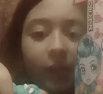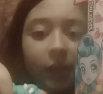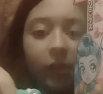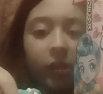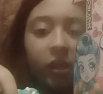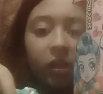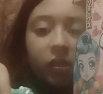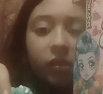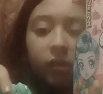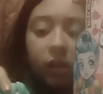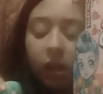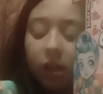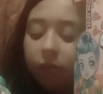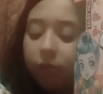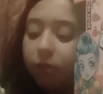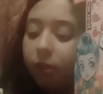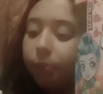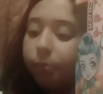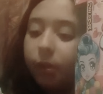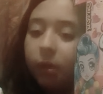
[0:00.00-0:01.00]
she looks kind
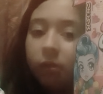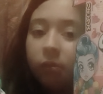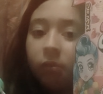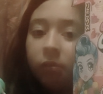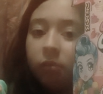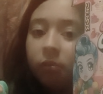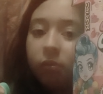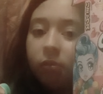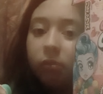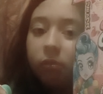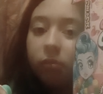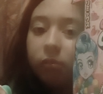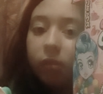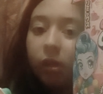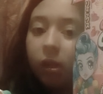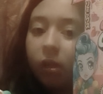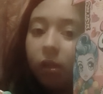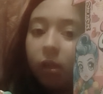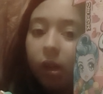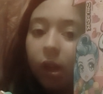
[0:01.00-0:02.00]
of creepy
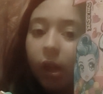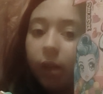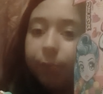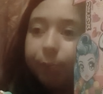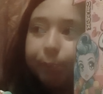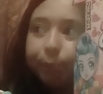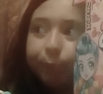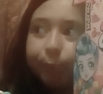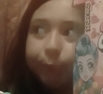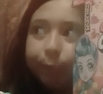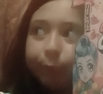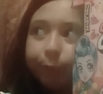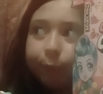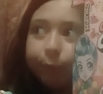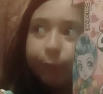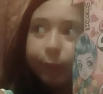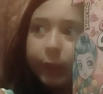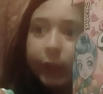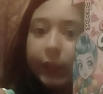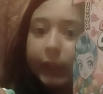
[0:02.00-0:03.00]
not gonna
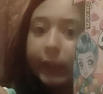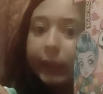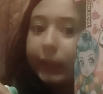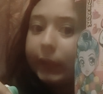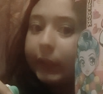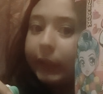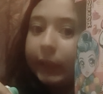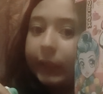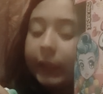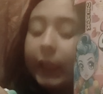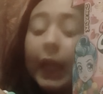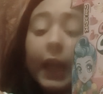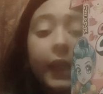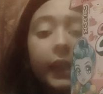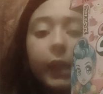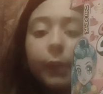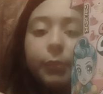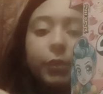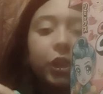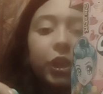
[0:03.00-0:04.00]
lie
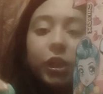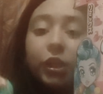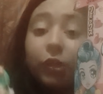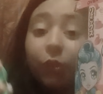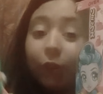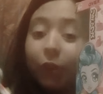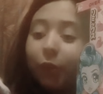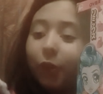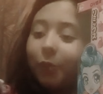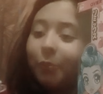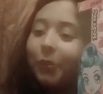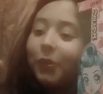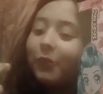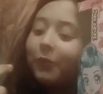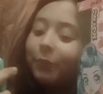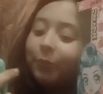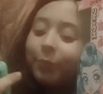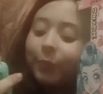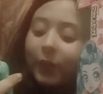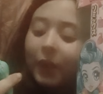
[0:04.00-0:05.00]
yeah but she's so adorable
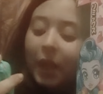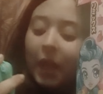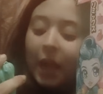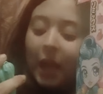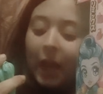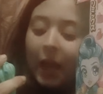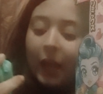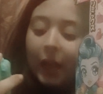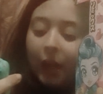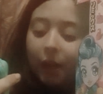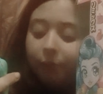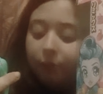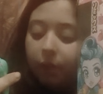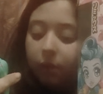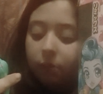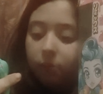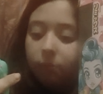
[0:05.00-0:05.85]
I love it